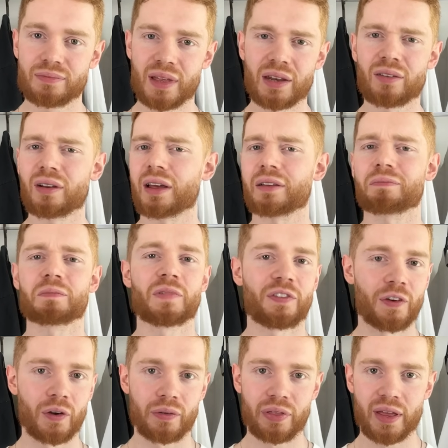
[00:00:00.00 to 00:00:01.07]
They're not like
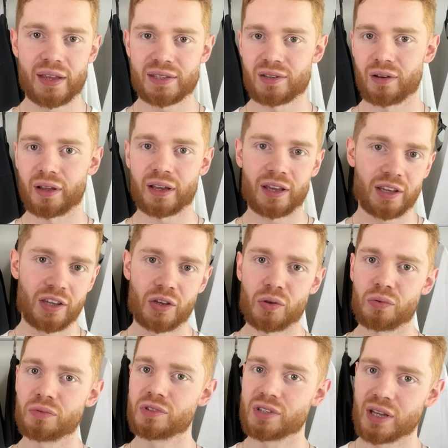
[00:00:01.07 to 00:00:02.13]
filthy. It's not like a
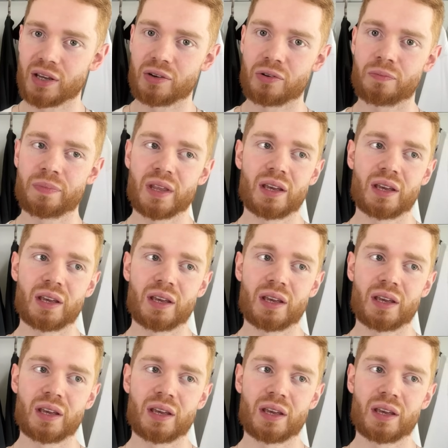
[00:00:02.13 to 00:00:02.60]
huge deal.